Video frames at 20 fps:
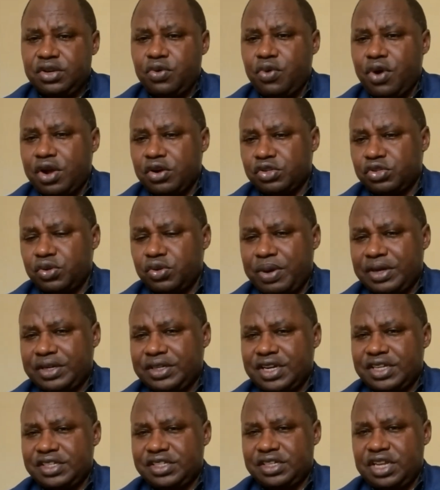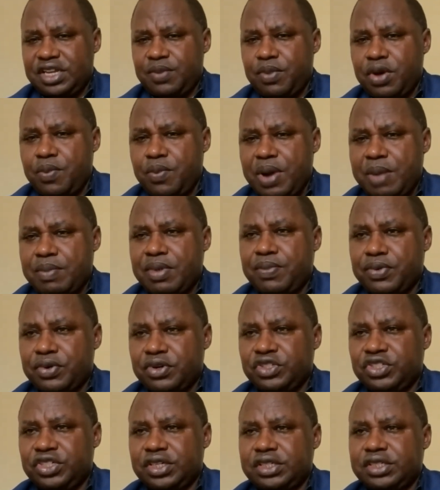who are also partners in the BioPharma
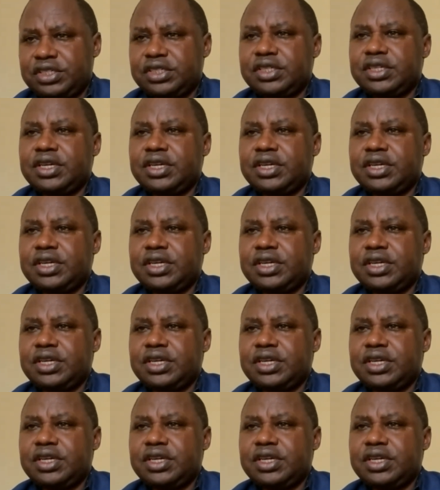project.